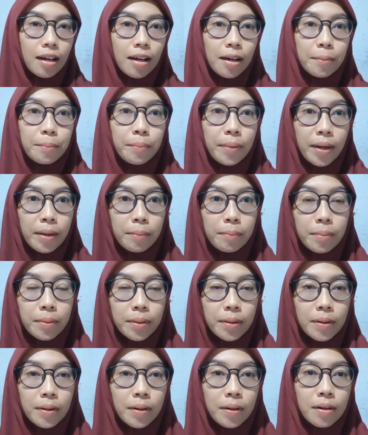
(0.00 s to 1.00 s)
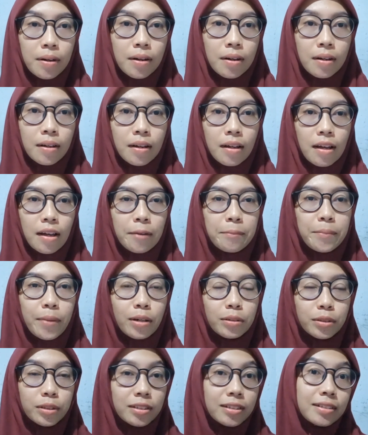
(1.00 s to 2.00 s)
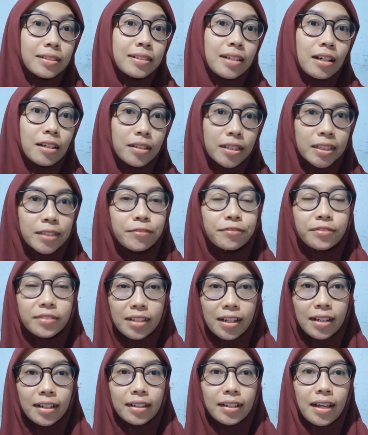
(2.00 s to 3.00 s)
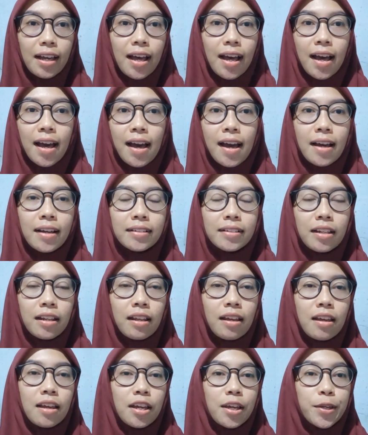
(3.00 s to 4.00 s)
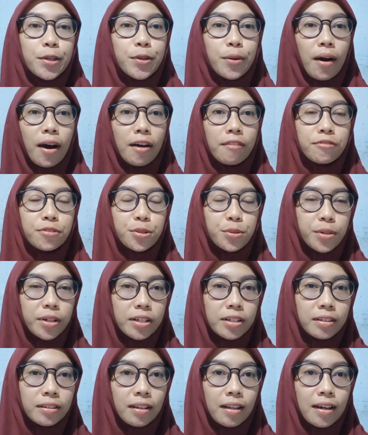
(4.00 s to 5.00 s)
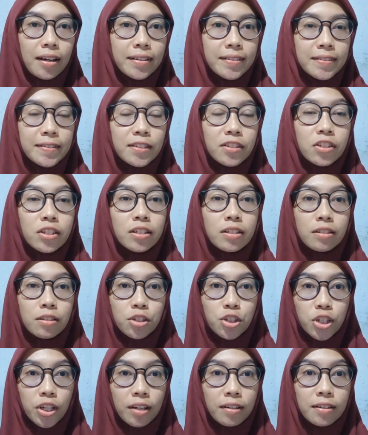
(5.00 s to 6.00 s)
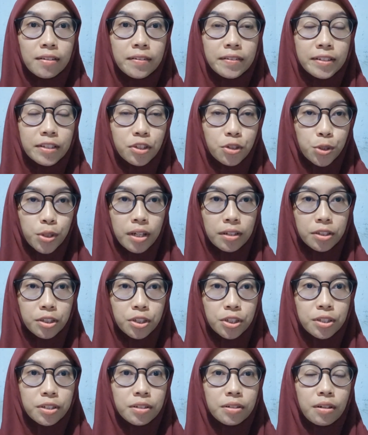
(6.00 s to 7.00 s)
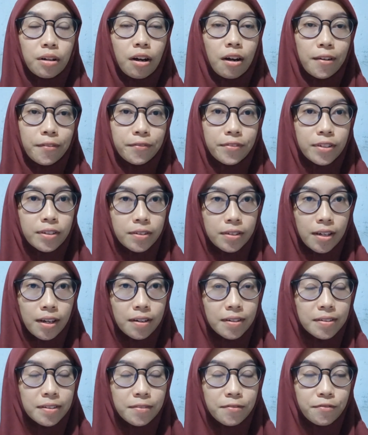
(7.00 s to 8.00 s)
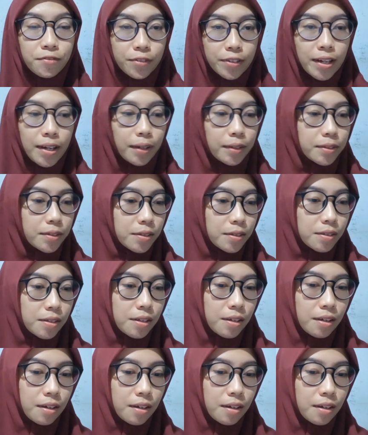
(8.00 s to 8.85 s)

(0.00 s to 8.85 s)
a paper about the narrative text, and you have to analyze the general structure of the narrative text.